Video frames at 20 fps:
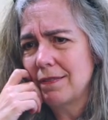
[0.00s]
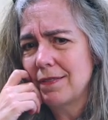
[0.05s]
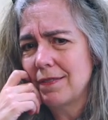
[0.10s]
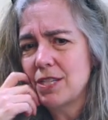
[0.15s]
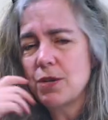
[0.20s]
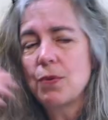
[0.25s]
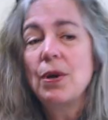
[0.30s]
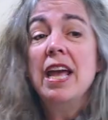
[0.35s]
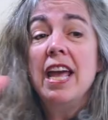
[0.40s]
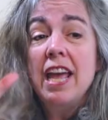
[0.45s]

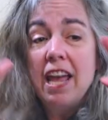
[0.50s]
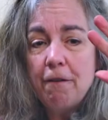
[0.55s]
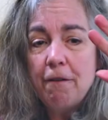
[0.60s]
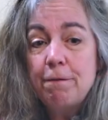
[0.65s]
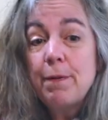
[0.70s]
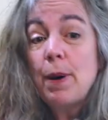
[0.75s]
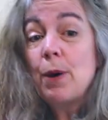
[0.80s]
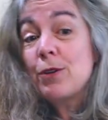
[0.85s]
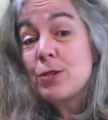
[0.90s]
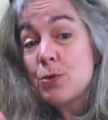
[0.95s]
So if
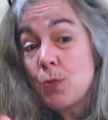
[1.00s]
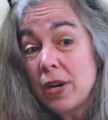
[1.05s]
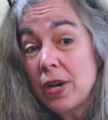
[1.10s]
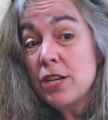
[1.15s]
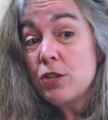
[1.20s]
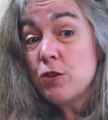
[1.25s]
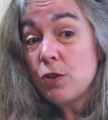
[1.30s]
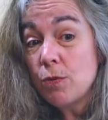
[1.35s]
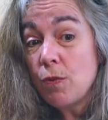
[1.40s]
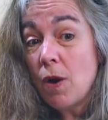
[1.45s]
folks want
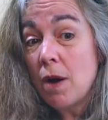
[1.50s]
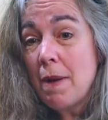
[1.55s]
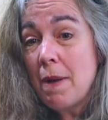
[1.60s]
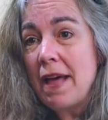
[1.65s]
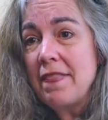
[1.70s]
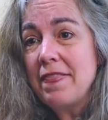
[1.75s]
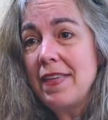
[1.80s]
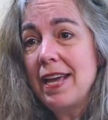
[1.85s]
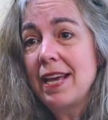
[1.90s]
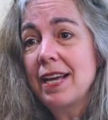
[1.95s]
to do the
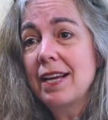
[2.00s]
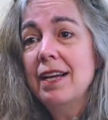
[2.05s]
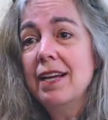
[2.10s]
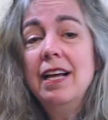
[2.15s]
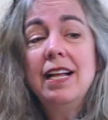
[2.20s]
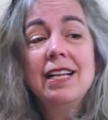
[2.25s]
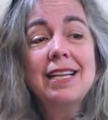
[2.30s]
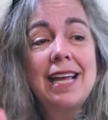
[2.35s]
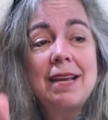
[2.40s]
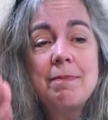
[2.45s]
robot thing,
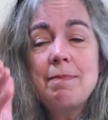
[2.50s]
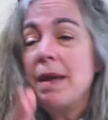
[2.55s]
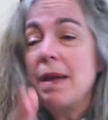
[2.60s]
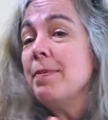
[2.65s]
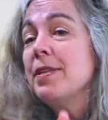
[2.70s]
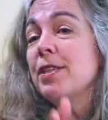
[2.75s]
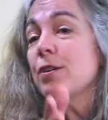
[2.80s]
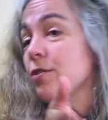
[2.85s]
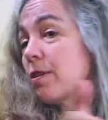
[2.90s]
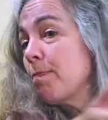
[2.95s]
like
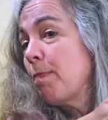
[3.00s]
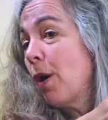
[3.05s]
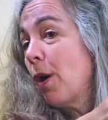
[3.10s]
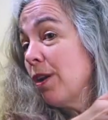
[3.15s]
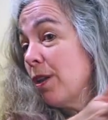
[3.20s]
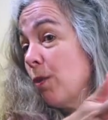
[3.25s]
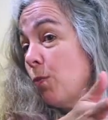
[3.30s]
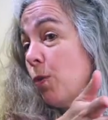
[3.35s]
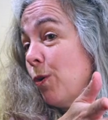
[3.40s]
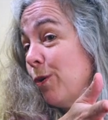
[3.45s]
maybe there's a part
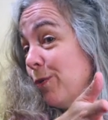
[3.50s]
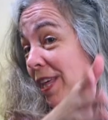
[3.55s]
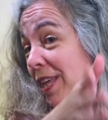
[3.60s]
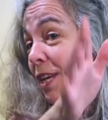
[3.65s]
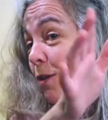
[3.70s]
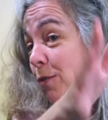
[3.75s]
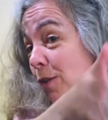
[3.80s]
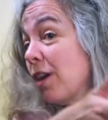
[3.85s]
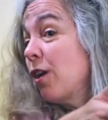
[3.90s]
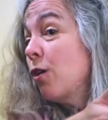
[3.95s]
of the world that
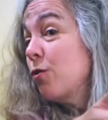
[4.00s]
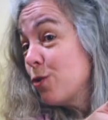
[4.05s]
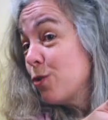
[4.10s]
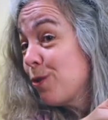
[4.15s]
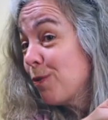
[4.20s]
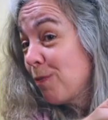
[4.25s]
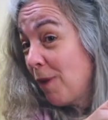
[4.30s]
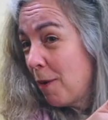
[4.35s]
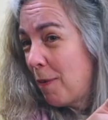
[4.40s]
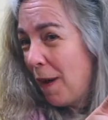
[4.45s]
you can go do
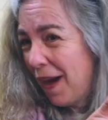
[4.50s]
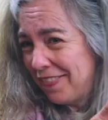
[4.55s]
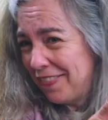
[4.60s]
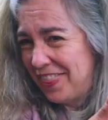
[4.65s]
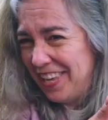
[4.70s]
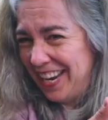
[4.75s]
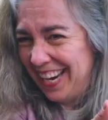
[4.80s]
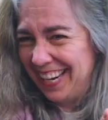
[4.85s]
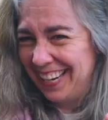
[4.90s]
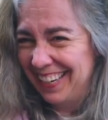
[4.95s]
the robot
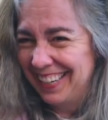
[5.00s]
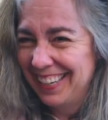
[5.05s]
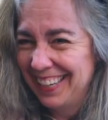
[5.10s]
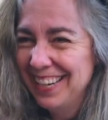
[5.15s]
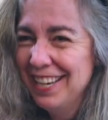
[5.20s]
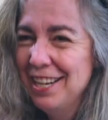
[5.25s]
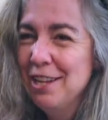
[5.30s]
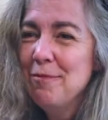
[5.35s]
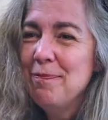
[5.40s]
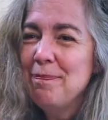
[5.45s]
thing,
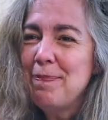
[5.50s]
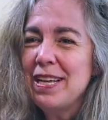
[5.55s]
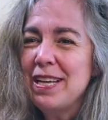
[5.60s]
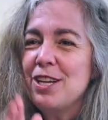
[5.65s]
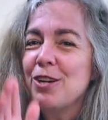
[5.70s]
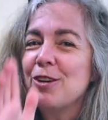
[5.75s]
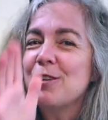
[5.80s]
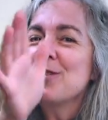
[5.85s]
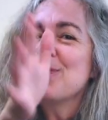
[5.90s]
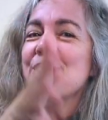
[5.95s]
but
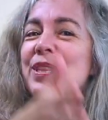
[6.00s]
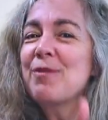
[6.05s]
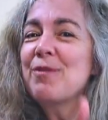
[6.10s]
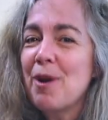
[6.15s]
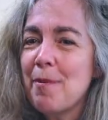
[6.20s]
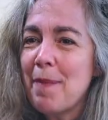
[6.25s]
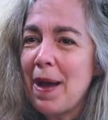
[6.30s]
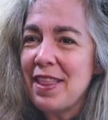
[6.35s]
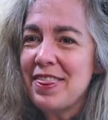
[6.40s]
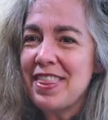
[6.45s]
you're doing the
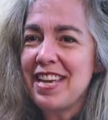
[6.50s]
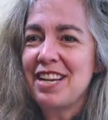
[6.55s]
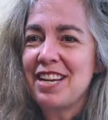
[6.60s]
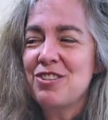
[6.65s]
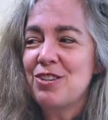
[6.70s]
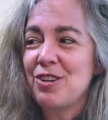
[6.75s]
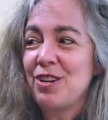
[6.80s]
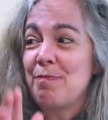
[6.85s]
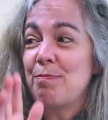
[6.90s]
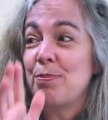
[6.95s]
robot thing
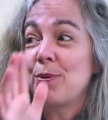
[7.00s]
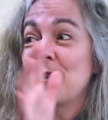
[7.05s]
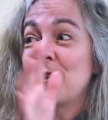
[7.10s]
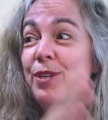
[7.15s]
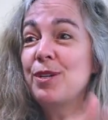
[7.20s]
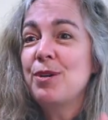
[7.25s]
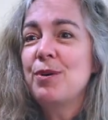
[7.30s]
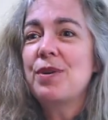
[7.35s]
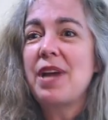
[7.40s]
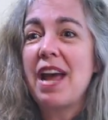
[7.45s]
shouldn't
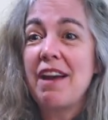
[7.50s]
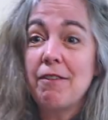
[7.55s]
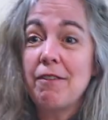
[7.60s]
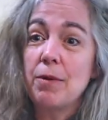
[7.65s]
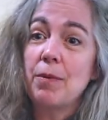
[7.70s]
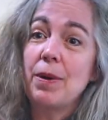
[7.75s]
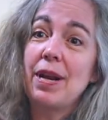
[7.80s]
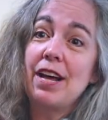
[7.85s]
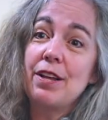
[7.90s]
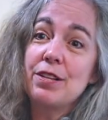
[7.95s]
preclude
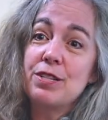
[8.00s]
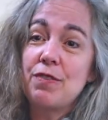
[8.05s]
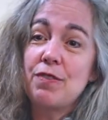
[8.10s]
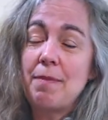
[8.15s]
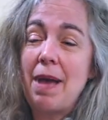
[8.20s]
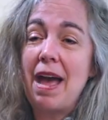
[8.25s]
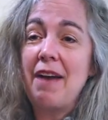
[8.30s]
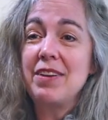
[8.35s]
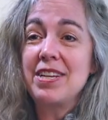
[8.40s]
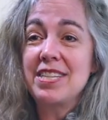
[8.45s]
everyone else
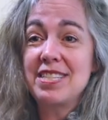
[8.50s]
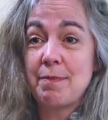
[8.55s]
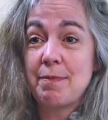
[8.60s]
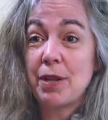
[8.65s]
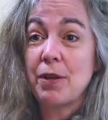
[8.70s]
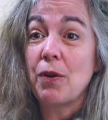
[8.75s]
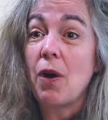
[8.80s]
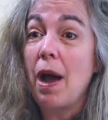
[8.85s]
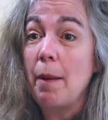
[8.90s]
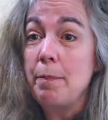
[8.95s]
from having some
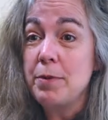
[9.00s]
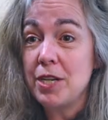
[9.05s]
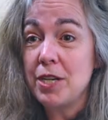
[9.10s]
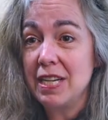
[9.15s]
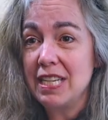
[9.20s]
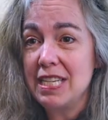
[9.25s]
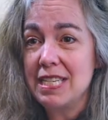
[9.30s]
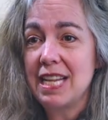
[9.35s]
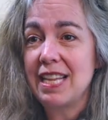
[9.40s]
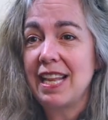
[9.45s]
other
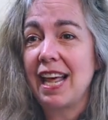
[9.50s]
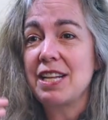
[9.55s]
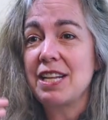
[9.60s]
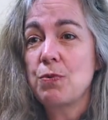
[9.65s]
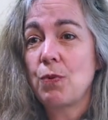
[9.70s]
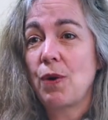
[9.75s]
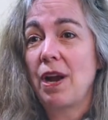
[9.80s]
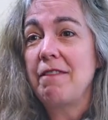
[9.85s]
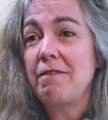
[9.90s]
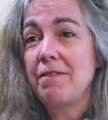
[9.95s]
options. And
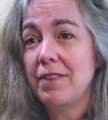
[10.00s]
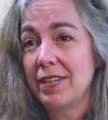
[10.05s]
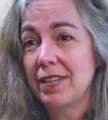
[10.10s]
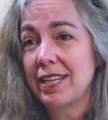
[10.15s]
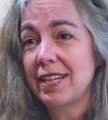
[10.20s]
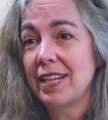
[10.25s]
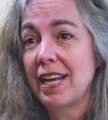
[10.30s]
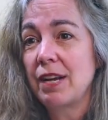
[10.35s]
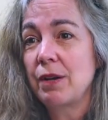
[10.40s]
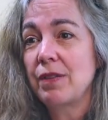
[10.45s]
that's where I am
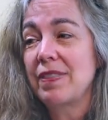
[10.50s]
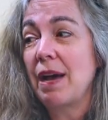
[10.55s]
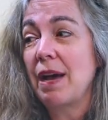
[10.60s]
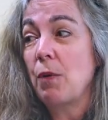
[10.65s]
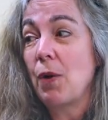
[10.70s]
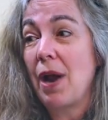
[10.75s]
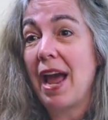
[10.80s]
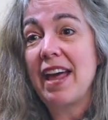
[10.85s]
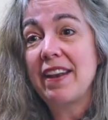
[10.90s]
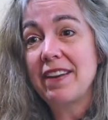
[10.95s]
feeling like that
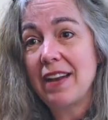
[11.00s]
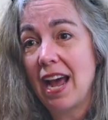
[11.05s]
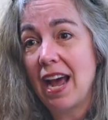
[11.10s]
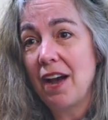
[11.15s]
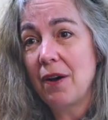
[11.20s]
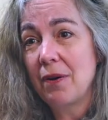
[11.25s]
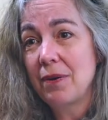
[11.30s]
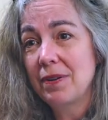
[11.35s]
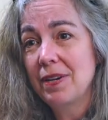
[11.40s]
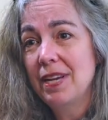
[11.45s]
we're at
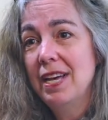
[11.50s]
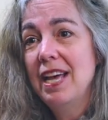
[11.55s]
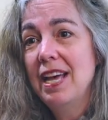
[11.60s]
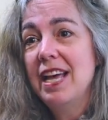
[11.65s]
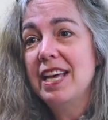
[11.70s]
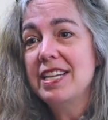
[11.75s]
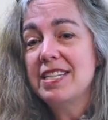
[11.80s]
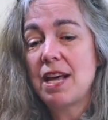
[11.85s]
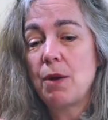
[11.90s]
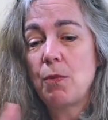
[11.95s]
now
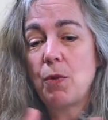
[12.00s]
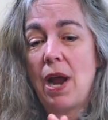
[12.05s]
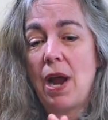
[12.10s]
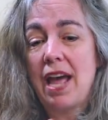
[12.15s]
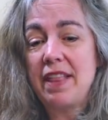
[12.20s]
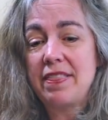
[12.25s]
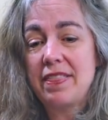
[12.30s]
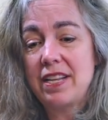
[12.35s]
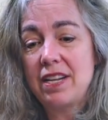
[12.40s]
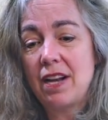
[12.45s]
is that we're
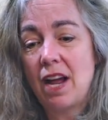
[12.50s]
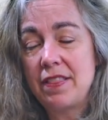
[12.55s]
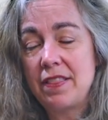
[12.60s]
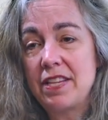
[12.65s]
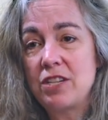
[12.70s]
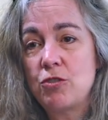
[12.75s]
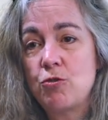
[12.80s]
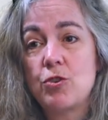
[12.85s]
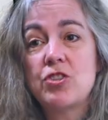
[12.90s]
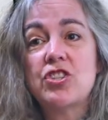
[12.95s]
at the, on
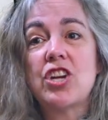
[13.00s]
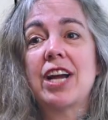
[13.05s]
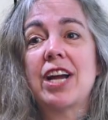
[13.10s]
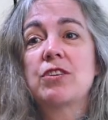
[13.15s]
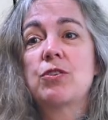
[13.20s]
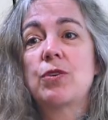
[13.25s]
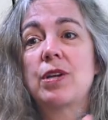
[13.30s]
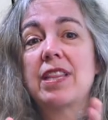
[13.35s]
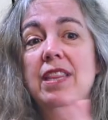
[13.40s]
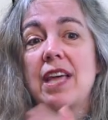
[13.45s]
this
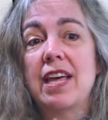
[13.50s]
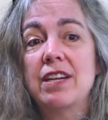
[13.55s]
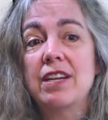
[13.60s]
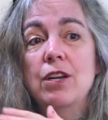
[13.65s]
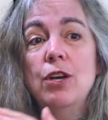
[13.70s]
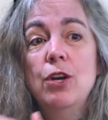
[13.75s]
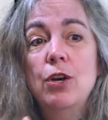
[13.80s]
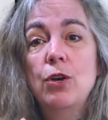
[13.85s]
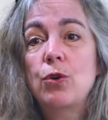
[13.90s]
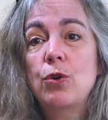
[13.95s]
trajectory that
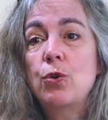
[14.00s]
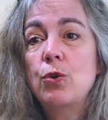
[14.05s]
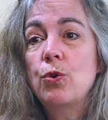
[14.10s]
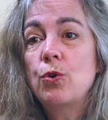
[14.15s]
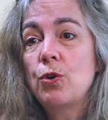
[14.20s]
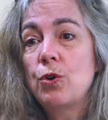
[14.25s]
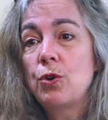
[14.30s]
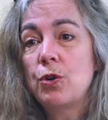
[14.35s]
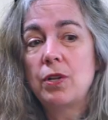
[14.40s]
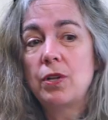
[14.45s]

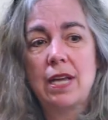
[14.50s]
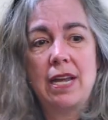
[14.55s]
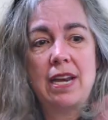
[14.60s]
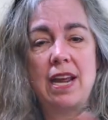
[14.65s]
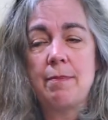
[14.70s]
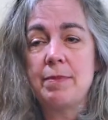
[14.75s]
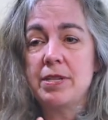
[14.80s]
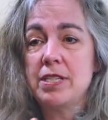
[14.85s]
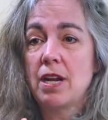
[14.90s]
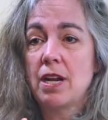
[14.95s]
Google and
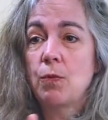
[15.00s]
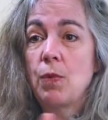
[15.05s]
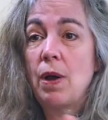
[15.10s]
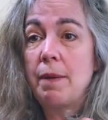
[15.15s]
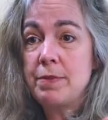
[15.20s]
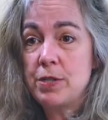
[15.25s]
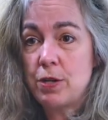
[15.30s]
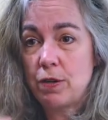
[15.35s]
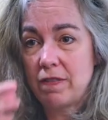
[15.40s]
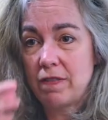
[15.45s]
Amazon
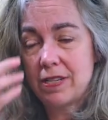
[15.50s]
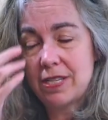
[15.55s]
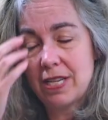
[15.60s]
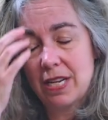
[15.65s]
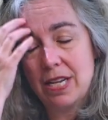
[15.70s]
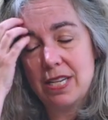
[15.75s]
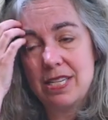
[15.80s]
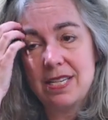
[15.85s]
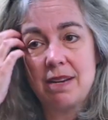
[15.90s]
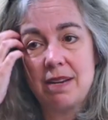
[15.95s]
Web
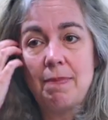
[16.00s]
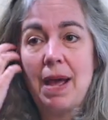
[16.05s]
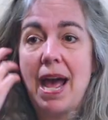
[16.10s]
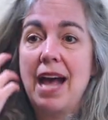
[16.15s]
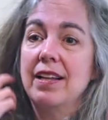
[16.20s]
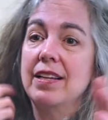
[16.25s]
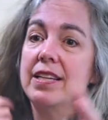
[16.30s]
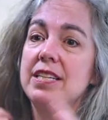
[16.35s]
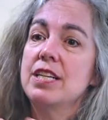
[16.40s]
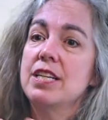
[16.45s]
Services and
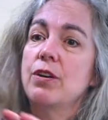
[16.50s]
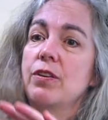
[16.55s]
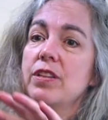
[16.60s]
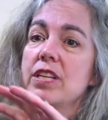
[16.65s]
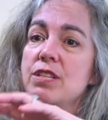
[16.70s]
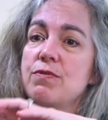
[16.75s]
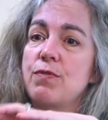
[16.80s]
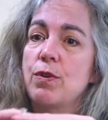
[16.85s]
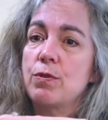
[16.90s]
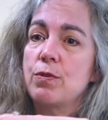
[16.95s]
Palantir and
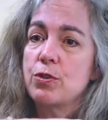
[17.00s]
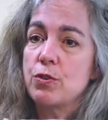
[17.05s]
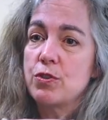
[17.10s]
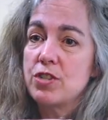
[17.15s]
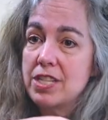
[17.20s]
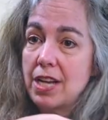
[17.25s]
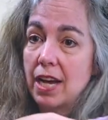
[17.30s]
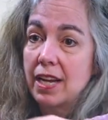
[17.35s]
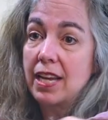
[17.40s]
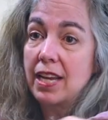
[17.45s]
these folks are
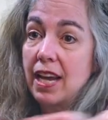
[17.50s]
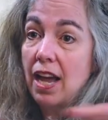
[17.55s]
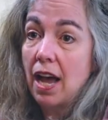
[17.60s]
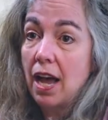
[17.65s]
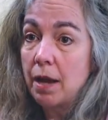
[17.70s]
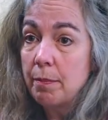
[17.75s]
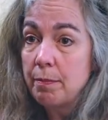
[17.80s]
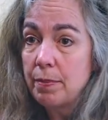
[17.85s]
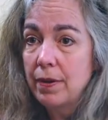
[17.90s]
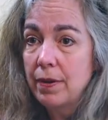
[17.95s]
sucking
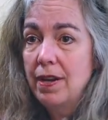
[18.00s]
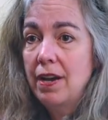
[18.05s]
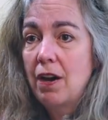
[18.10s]
up